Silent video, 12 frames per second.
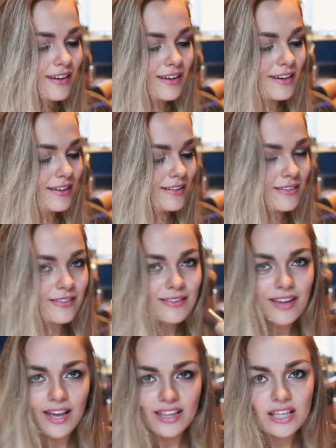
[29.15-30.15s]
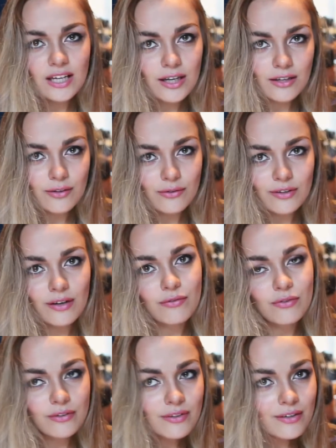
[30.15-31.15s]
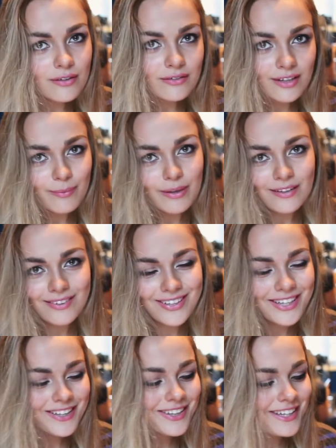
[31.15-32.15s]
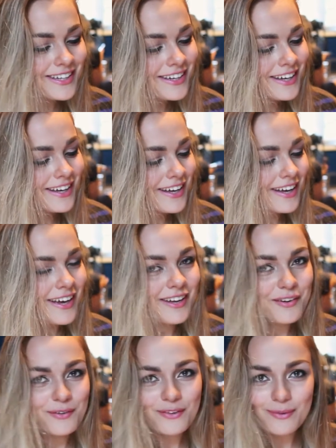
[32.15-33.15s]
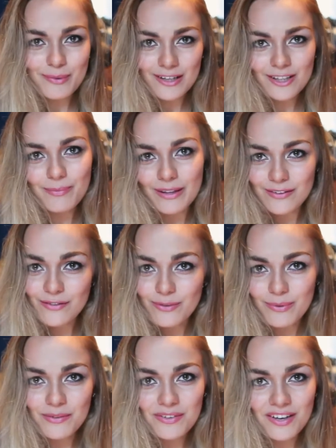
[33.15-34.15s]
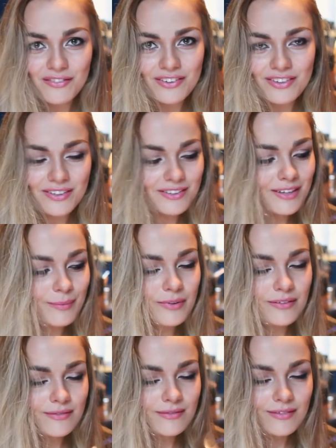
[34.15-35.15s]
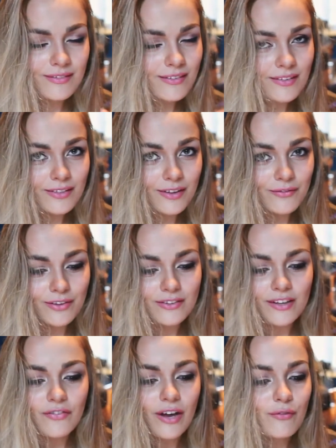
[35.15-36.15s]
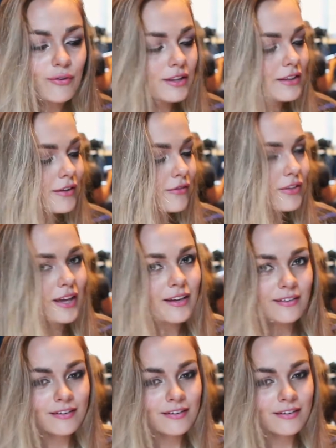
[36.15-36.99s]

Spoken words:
I think I use it every single day, basically. I know it's a little bit expensive to be using every single day, but I love this stuff. I really love that.